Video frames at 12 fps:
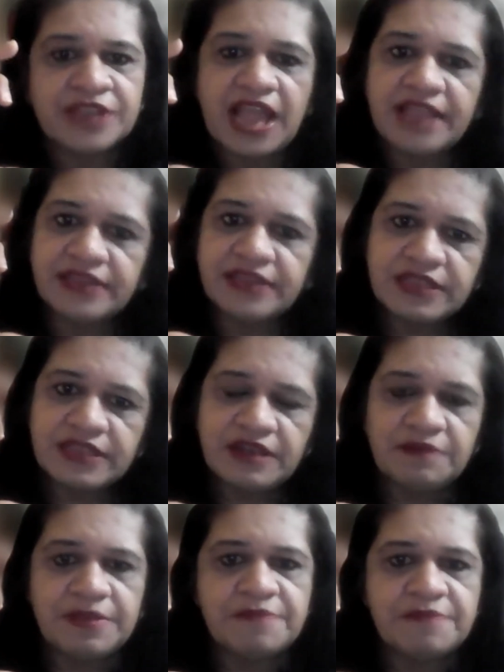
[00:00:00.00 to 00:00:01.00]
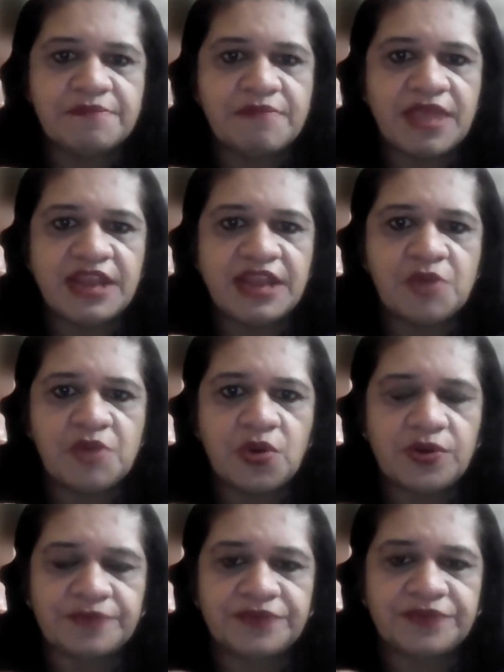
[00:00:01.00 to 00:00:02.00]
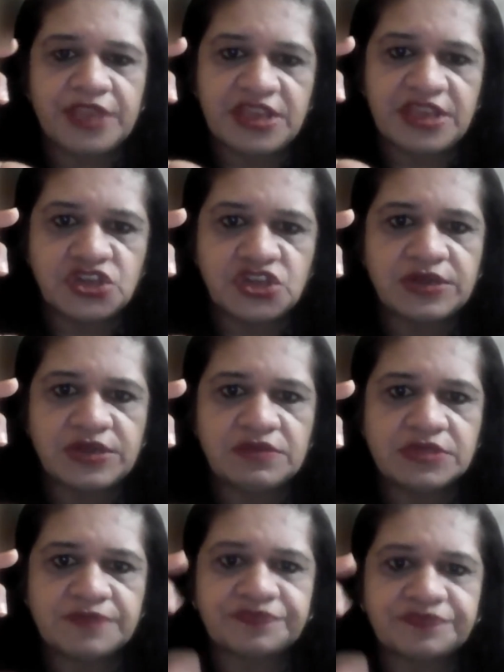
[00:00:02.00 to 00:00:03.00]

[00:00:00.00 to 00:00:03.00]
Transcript: I think there will be many more initiatives